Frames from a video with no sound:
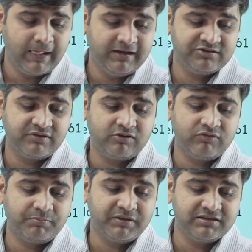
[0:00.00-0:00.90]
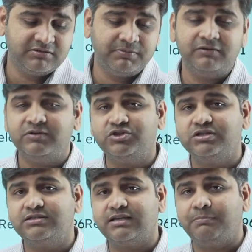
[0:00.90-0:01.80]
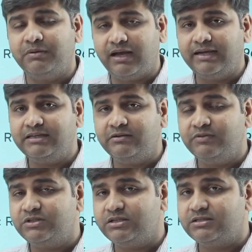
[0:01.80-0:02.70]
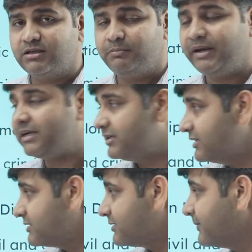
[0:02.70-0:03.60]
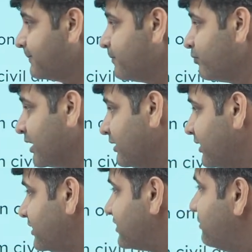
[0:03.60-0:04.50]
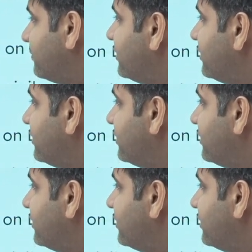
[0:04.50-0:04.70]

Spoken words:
is one of the principle which is applied and which is practiced. That simply